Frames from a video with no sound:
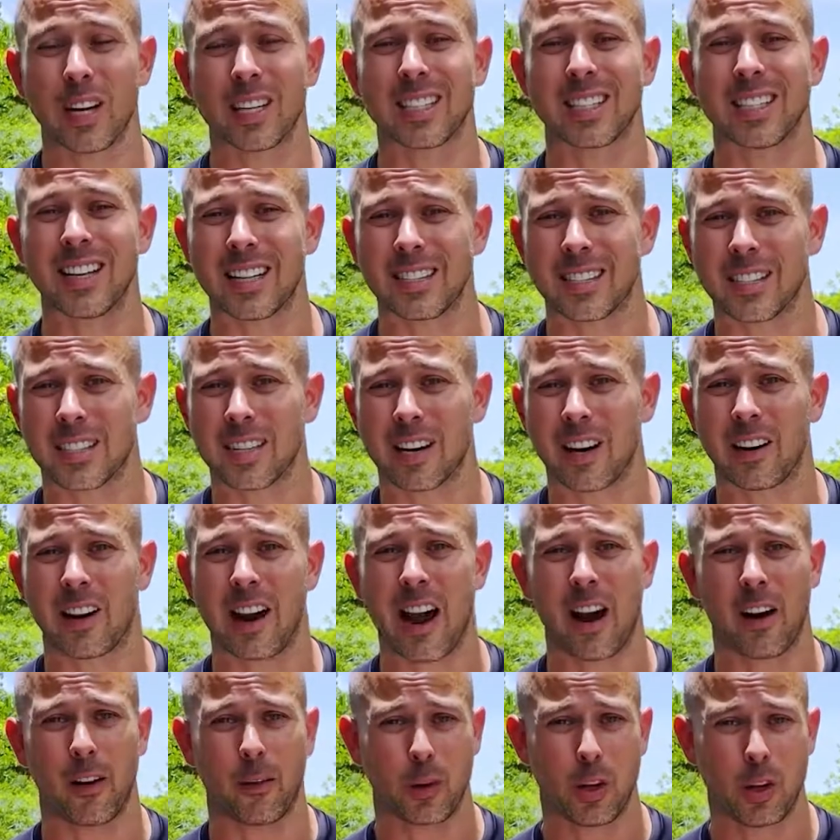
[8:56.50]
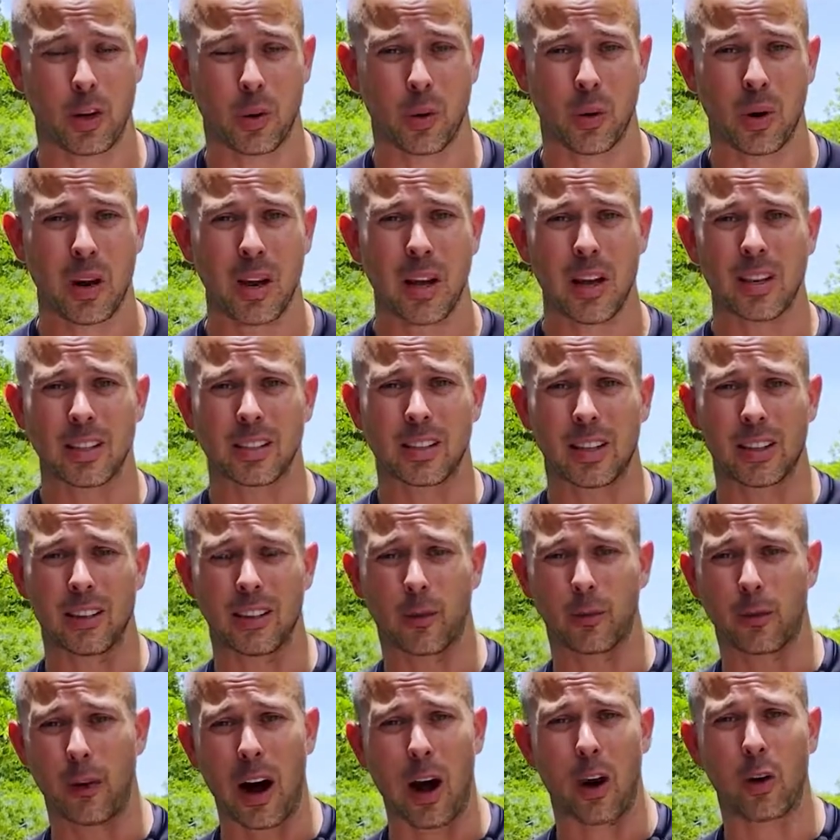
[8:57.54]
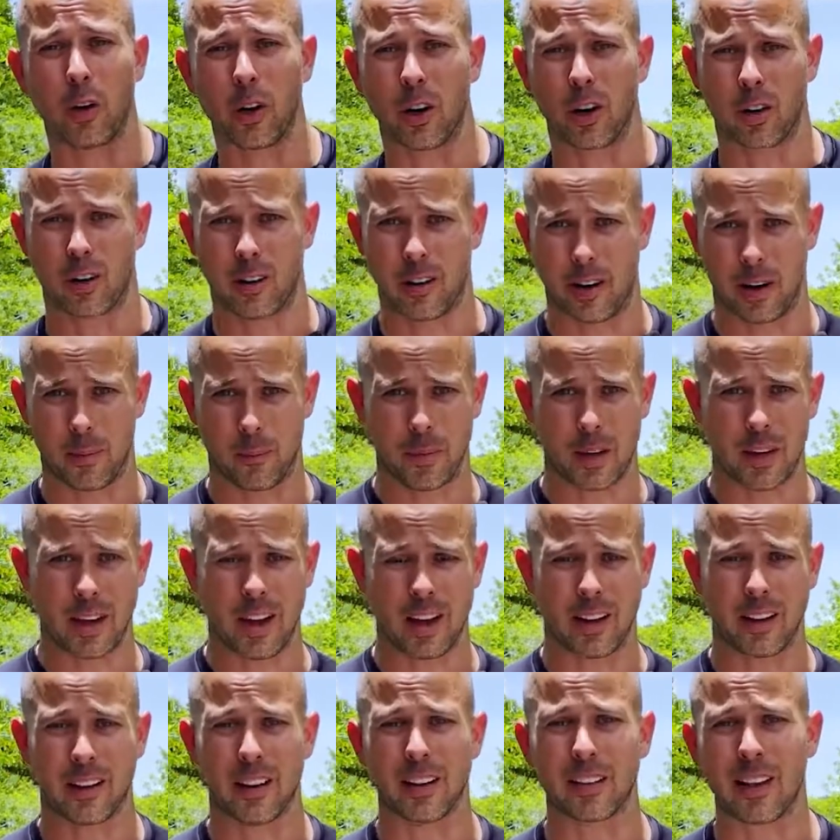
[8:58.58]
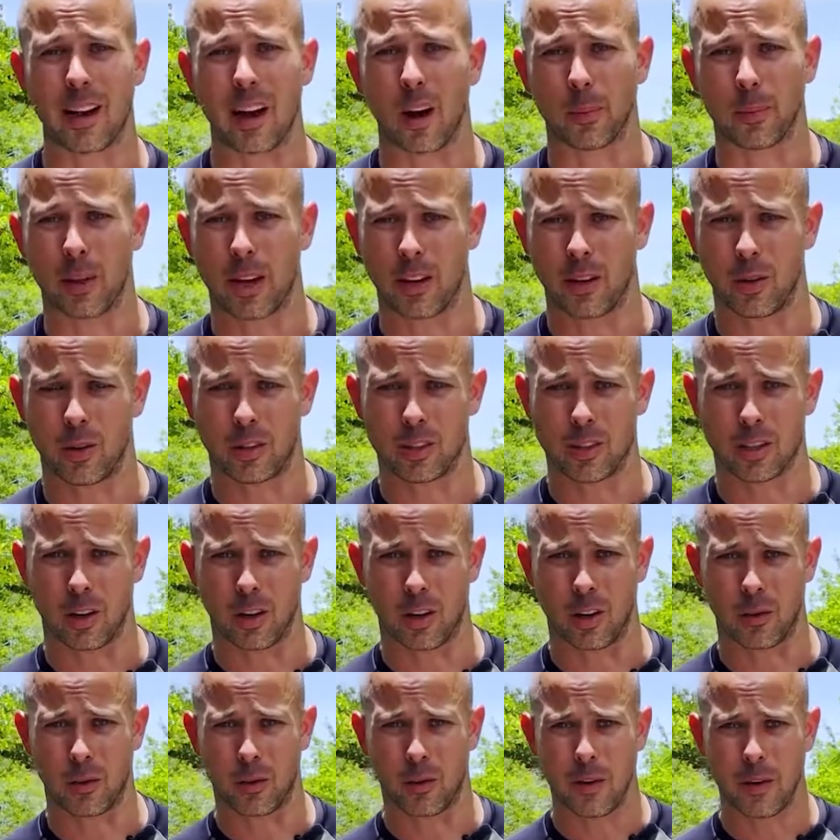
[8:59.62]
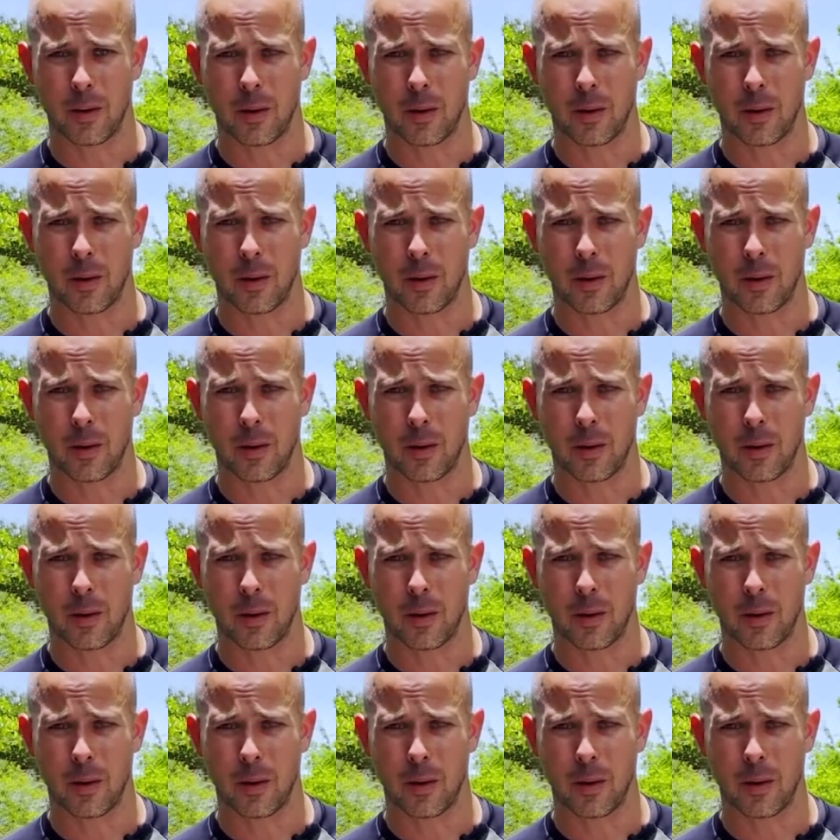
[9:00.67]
is necessary out of you to file your claim and get the help that you deserve.